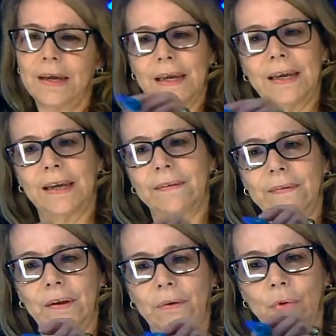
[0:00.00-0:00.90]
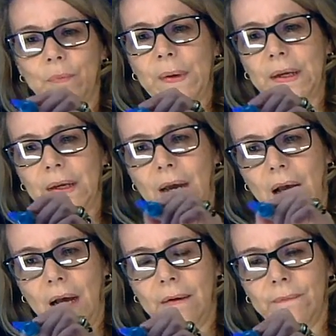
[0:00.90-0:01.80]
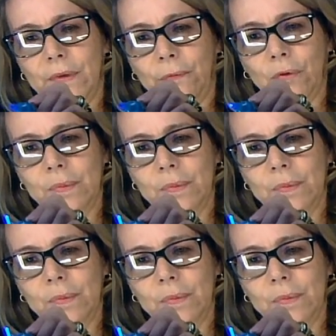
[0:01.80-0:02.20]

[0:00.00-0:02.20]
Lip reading: and there will be, the formal